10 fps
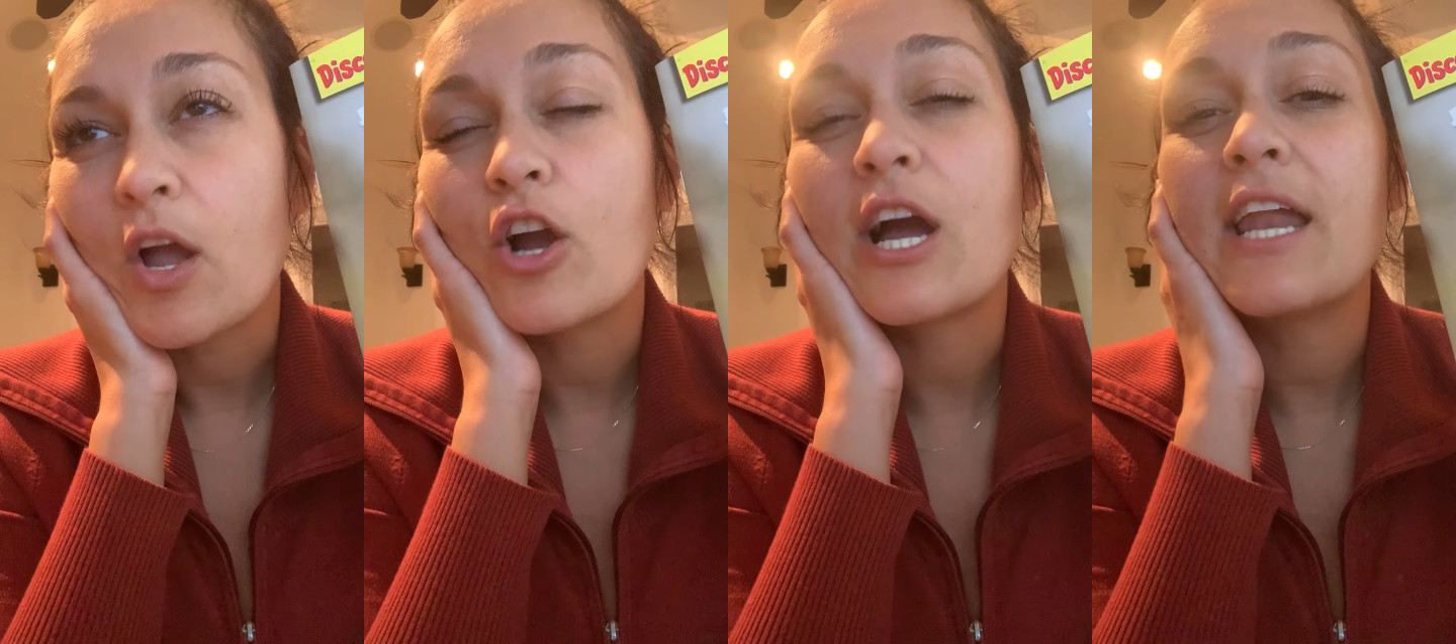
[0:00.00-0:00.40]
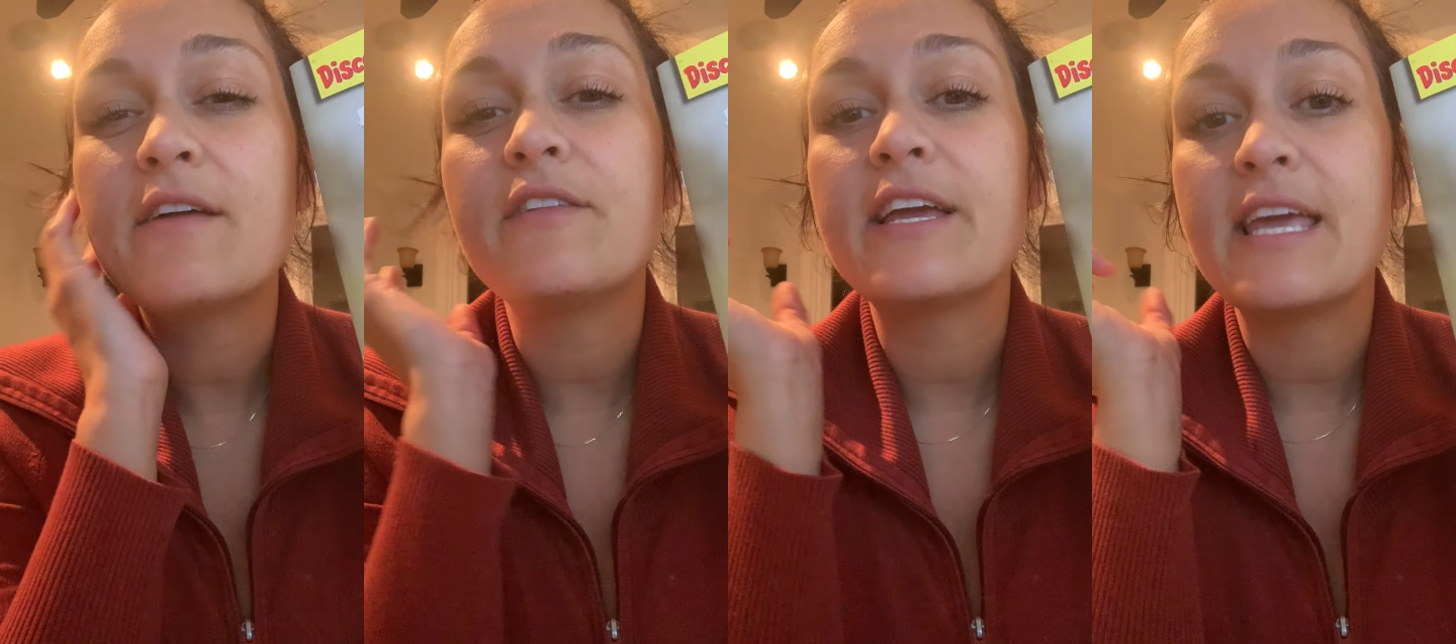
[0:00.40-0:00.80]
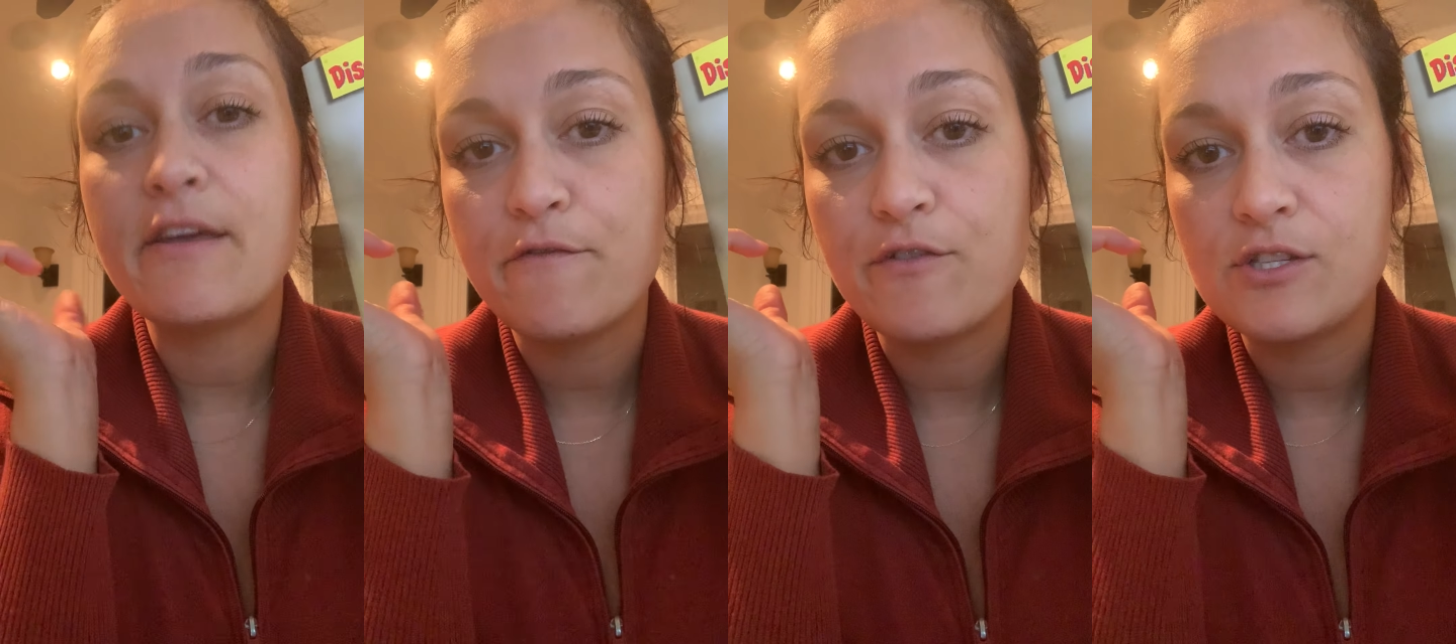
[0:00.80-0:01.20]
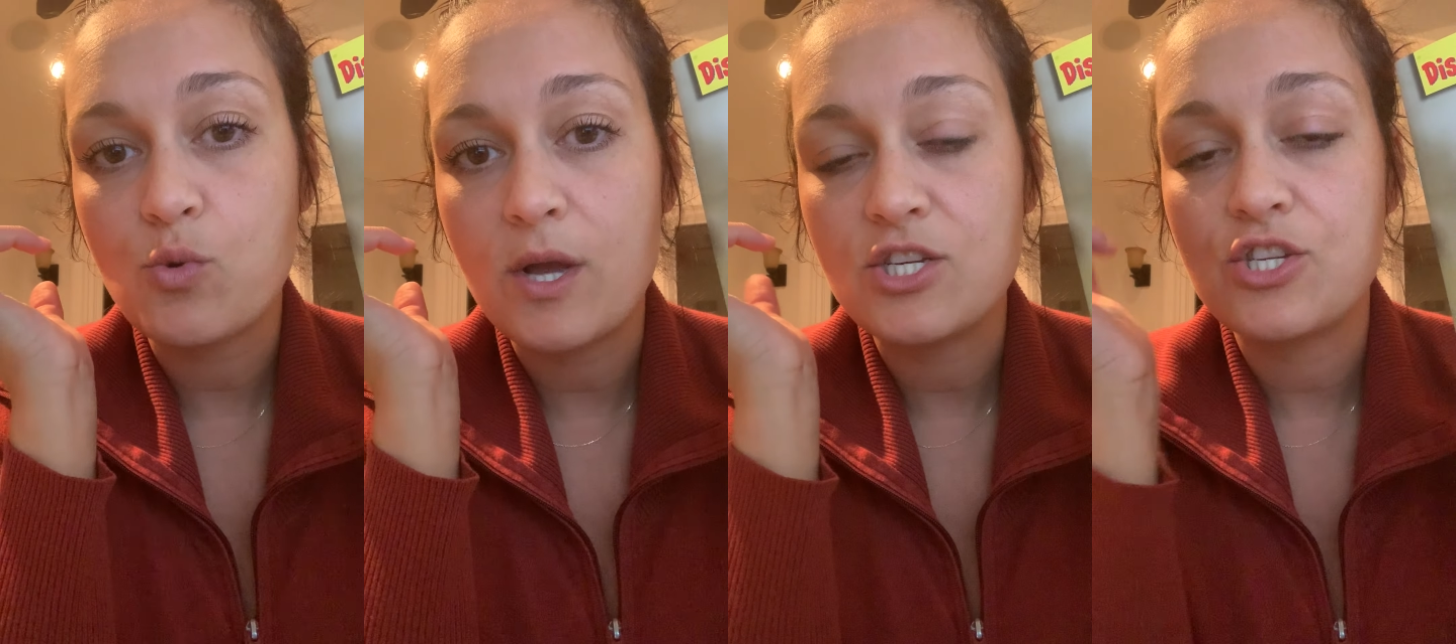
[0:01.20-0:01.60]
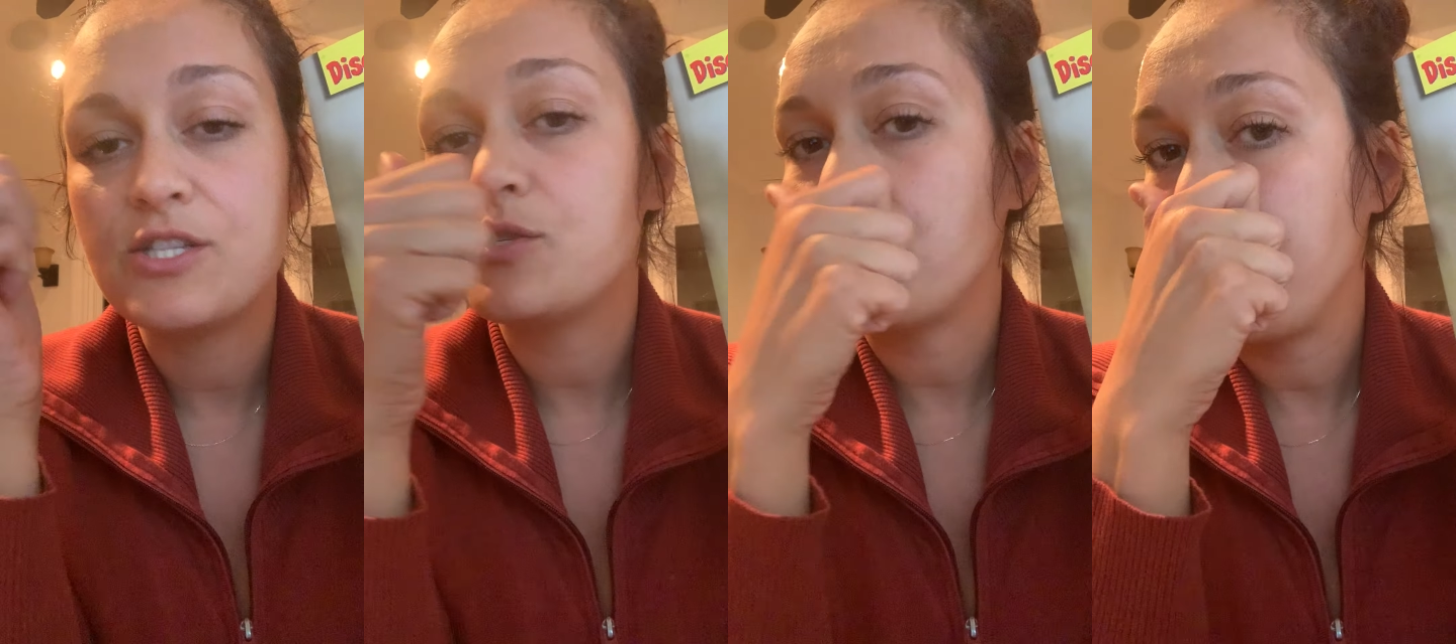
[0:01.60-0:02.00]
are kind of like inference
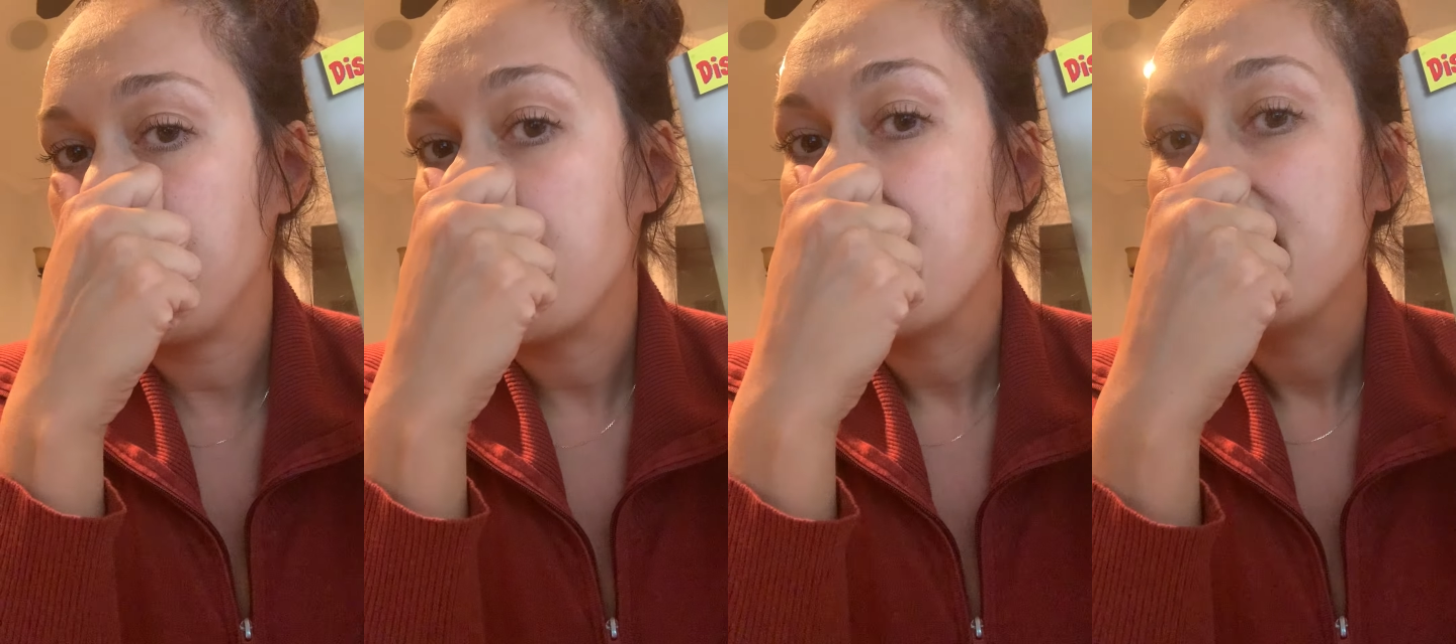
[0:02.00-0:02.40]
questions, right?